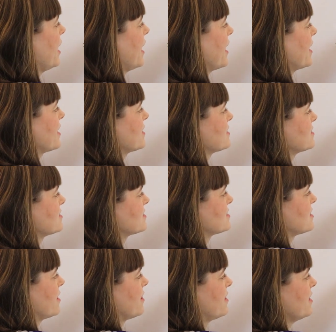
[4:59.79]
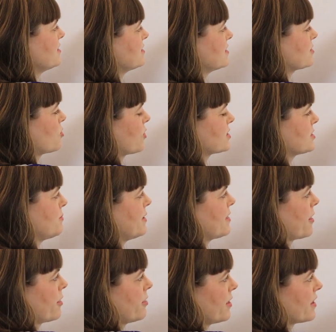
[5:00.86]
and this is going to be
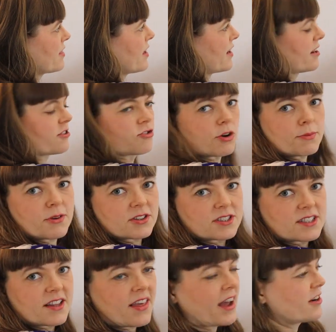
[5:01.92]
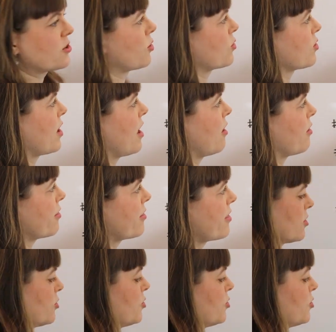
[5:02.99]
the thing that contributes to that total health. So